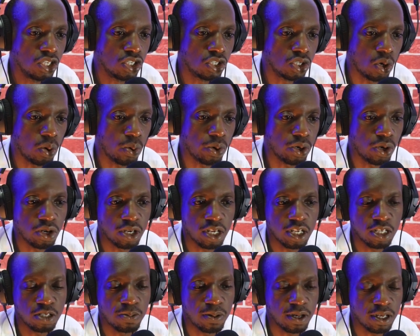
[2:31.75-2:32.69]
So we
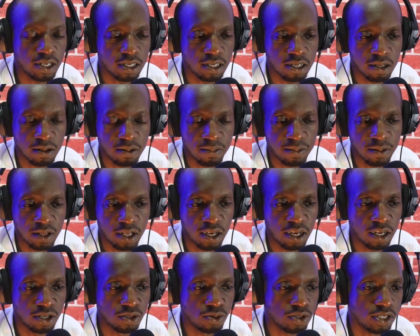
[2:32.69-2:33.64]
don't expect
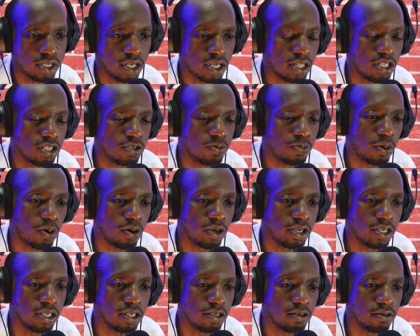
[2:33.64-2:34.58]
uh, to take this
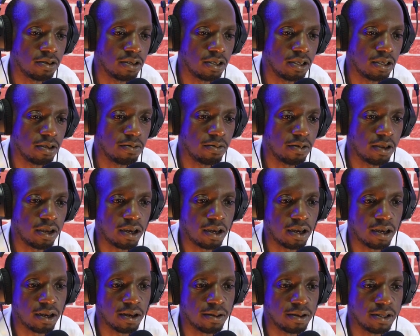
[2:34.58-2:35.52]
pawn in in
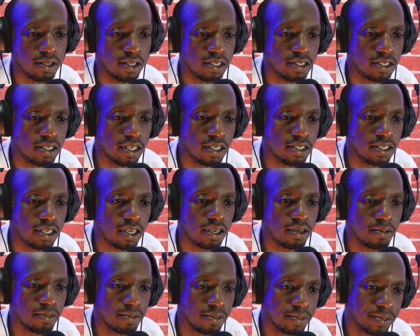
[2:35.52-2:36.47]
uh, in the
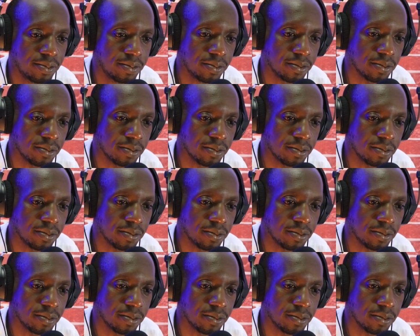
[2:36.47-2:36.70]
center.